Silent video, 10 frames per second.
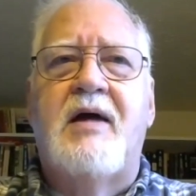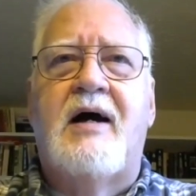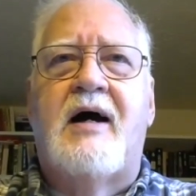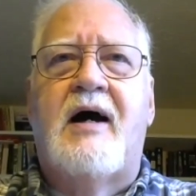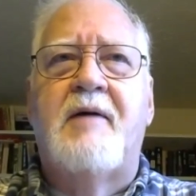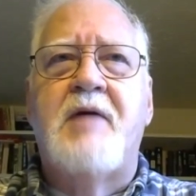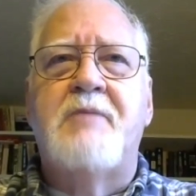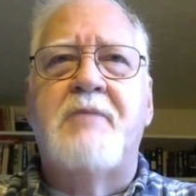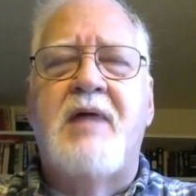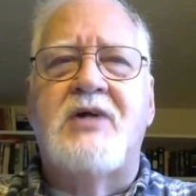
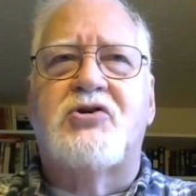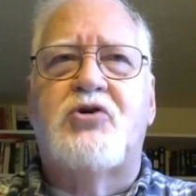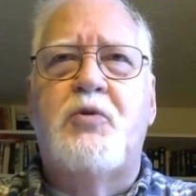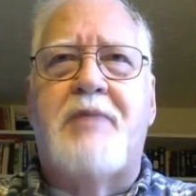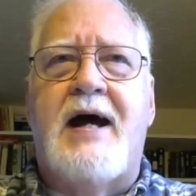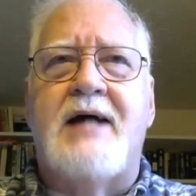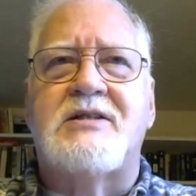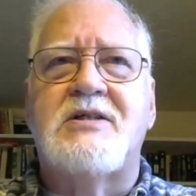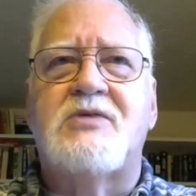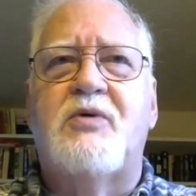It makes 2
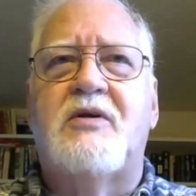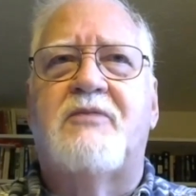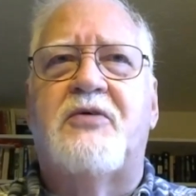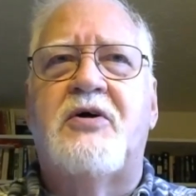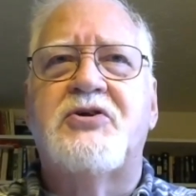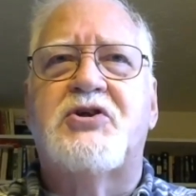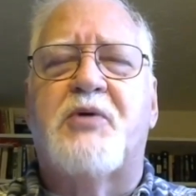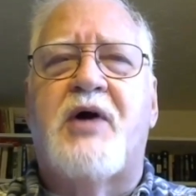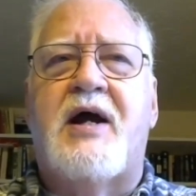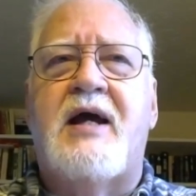passes with the full
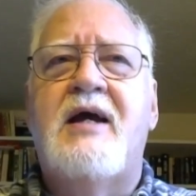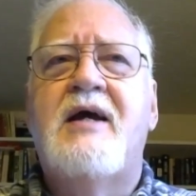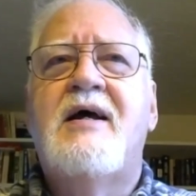spray